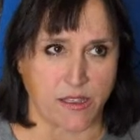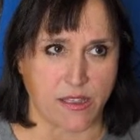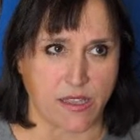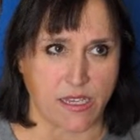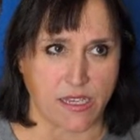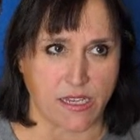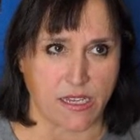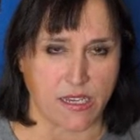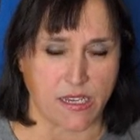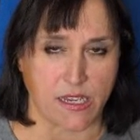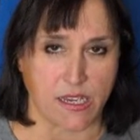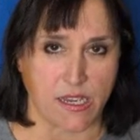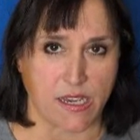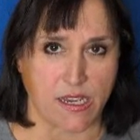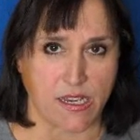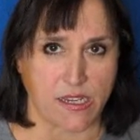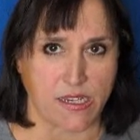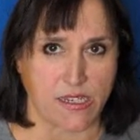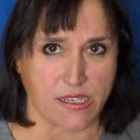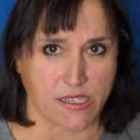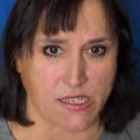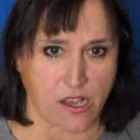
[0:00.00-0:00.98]
the
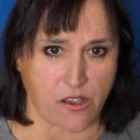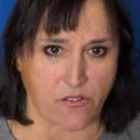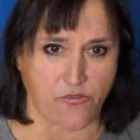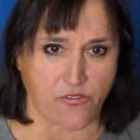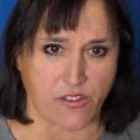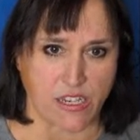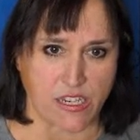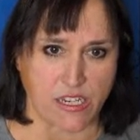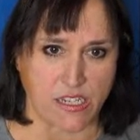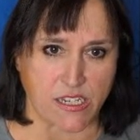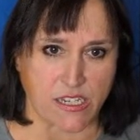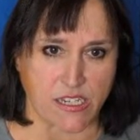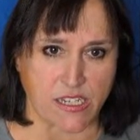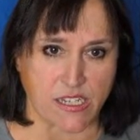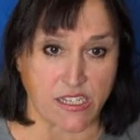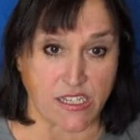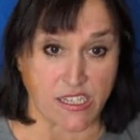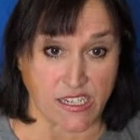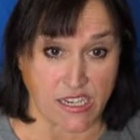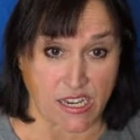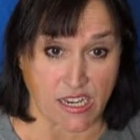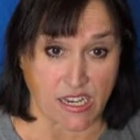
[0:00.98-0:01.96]
selfie
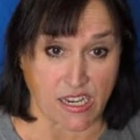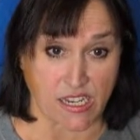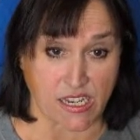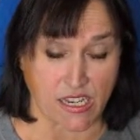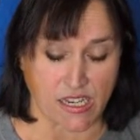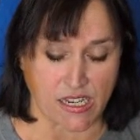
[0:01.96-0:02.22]
stick.